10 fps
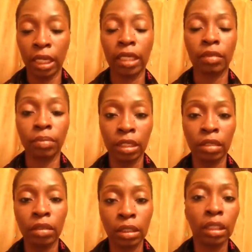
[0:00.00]
could
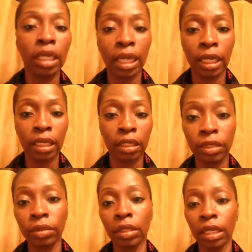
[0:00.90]
be today, a
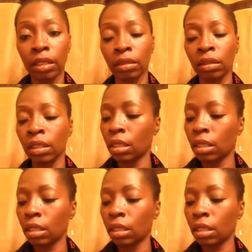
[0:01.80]
year later,